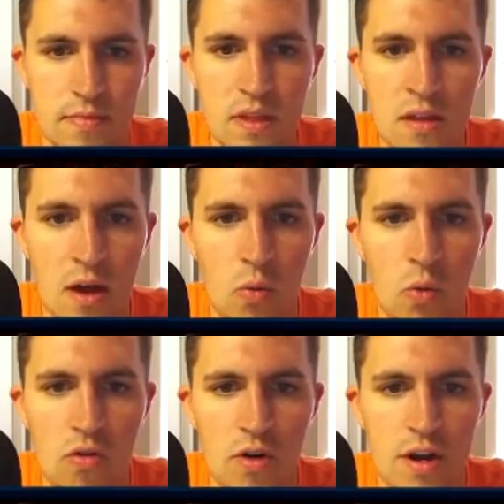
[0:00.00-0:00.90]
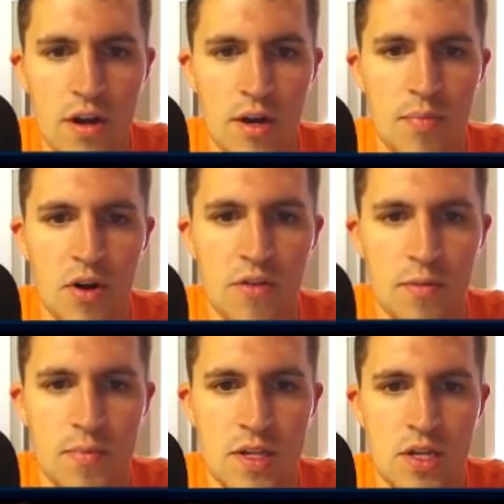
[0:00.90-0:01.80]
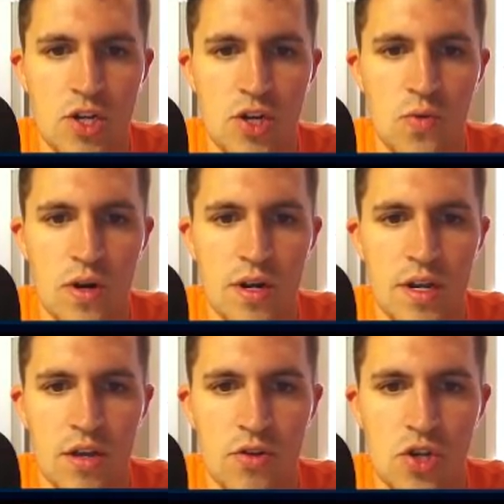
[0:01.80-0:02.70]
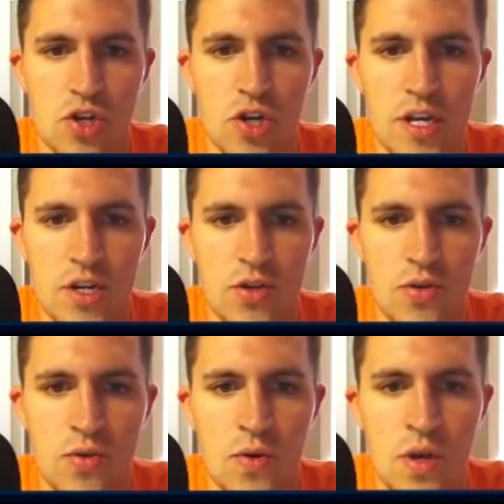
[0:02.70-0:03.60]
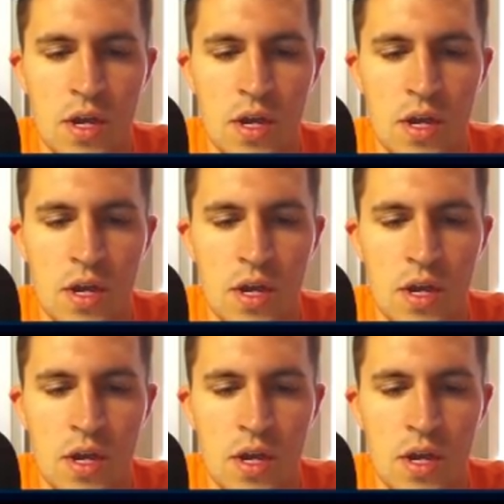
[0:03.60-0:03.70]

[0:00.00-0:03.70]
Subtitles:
that wall wrecker in a perfect position to where it goes straight to